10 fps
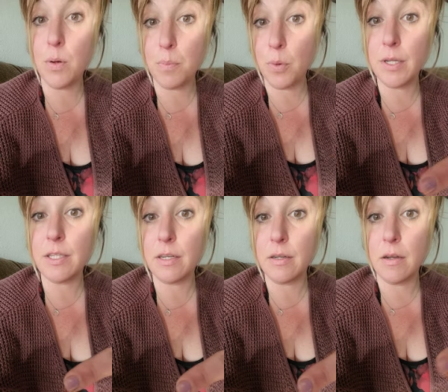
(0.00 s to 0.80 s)
you are
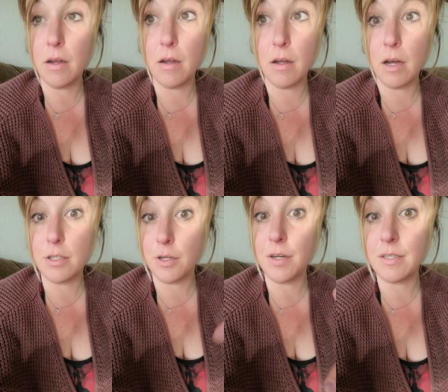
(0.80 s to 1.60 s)
appointed
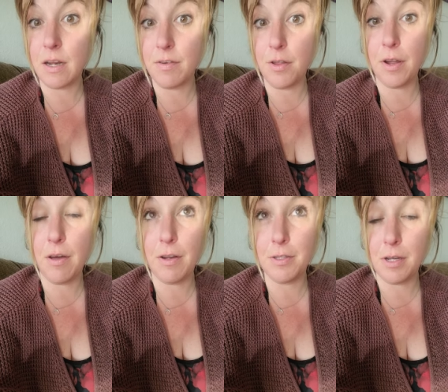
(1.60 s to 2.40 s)
attorneys out of another
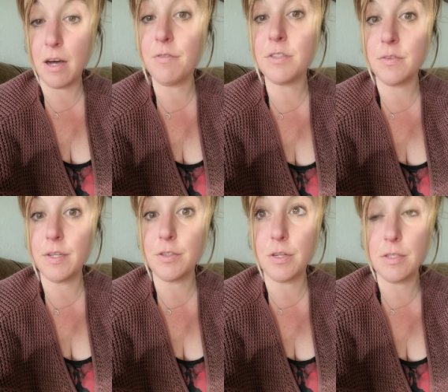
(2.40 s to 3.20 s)
county due to conflict of
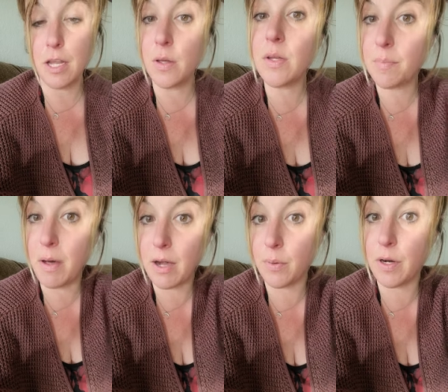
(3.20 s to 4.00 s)
interest, then you end up
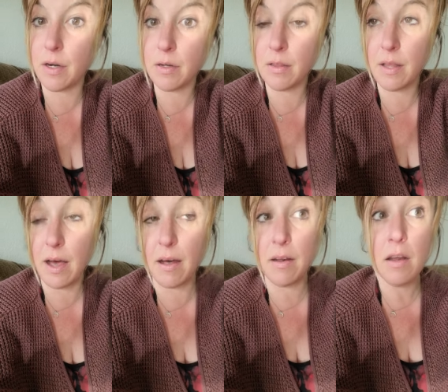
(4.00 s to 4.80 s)
back where
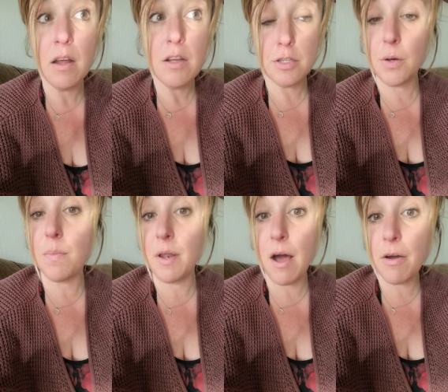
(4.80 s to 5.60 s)
that. So, I
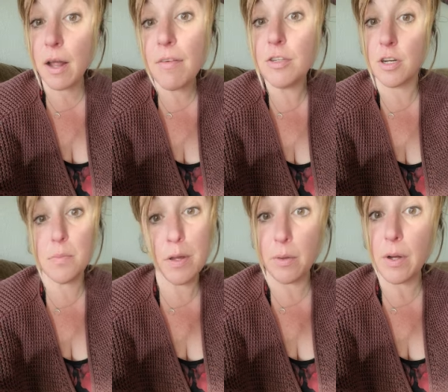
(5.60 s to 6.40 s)
mean, how could I ever
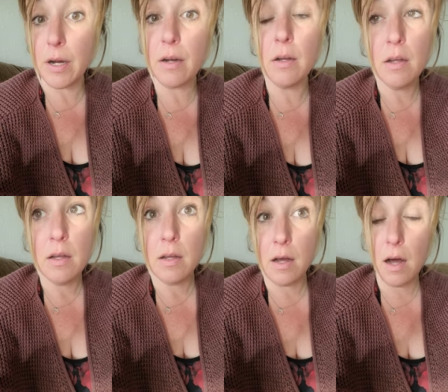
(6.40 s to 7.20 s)
trust my lawyer?
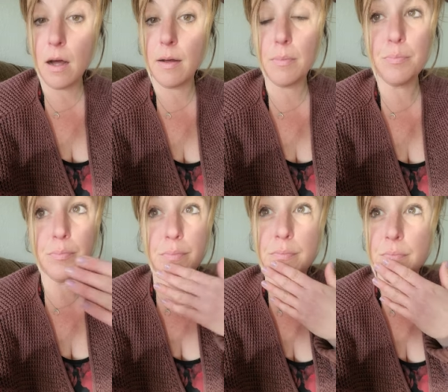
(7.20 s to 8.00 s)
What
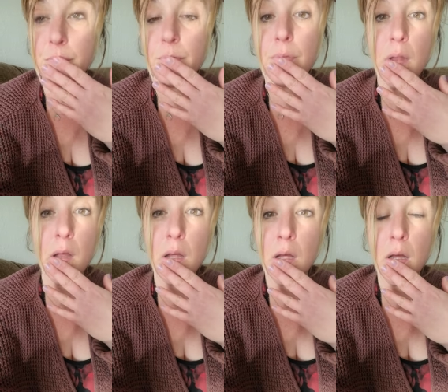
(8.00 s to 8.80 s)

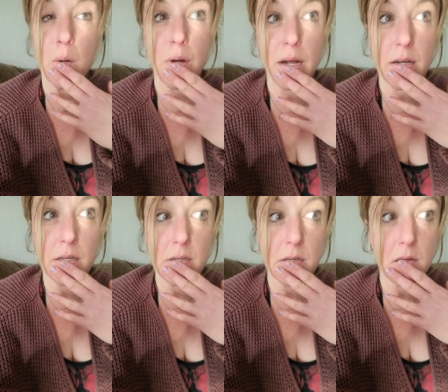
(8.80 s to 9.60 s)

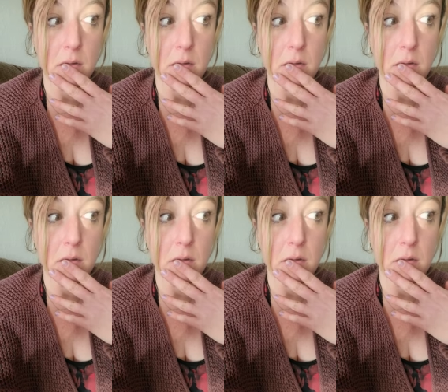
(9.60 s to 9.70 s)
else?